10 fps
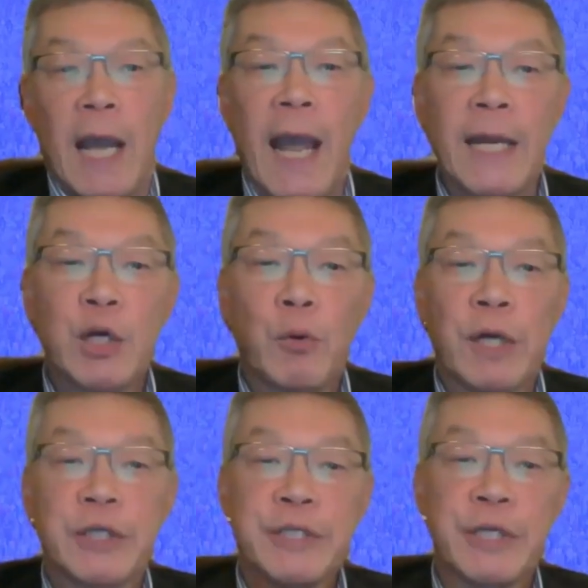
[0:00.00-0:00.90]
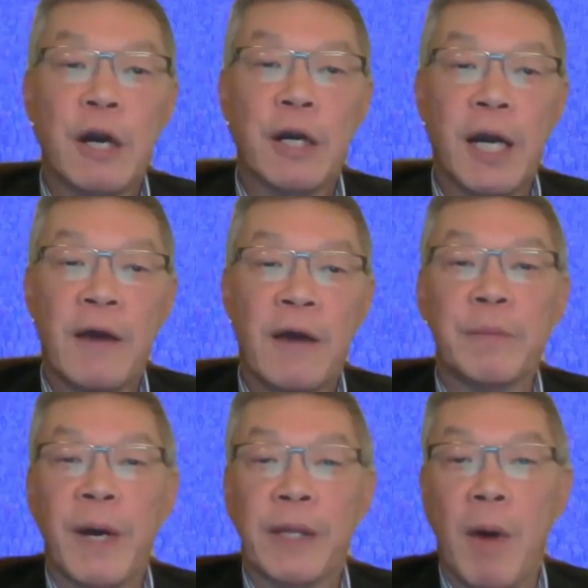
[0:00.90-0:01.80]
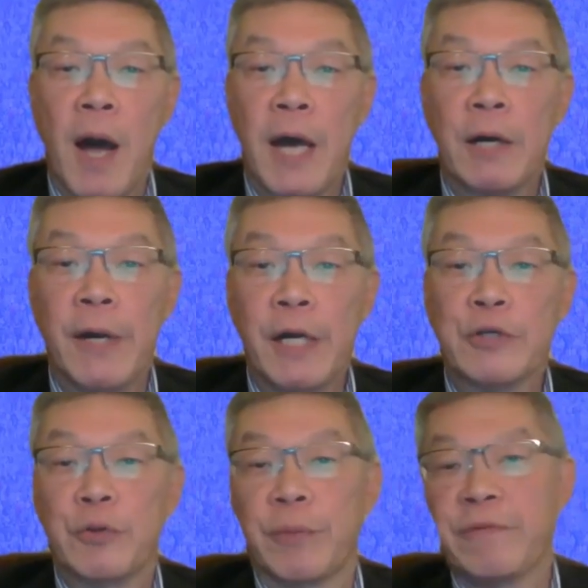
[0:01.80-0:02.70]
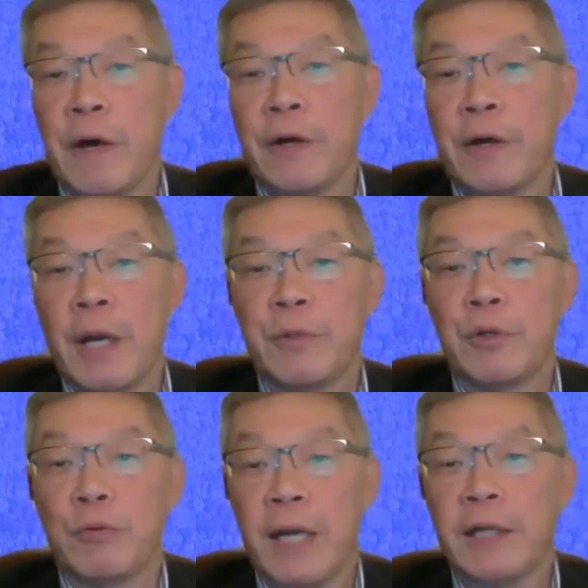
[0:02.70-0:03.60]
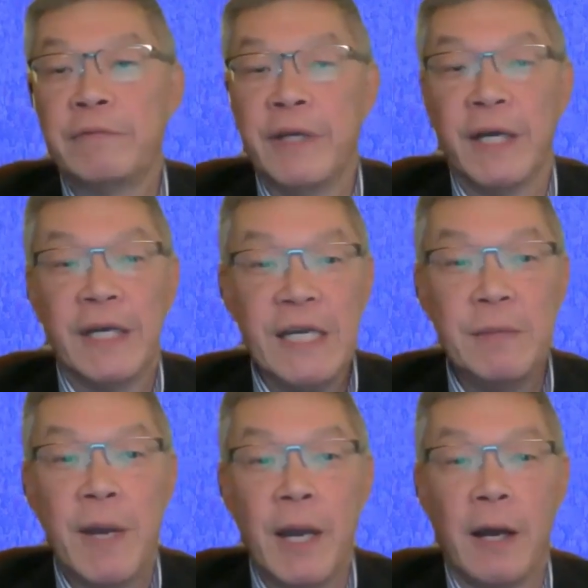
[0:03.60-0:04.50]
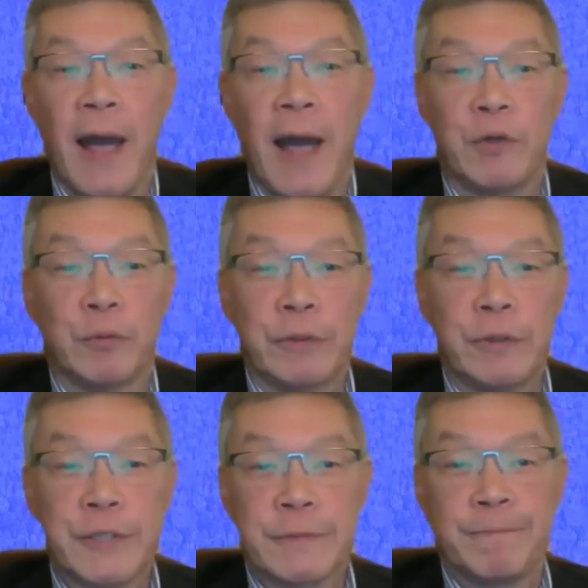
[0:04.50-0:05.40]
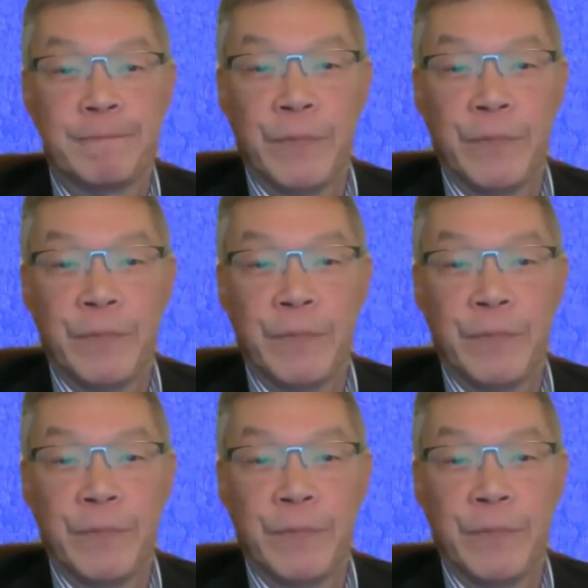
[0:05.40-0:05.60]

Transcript: Any questions that aren't covered by the moderators will be followed up directly via email afterwards.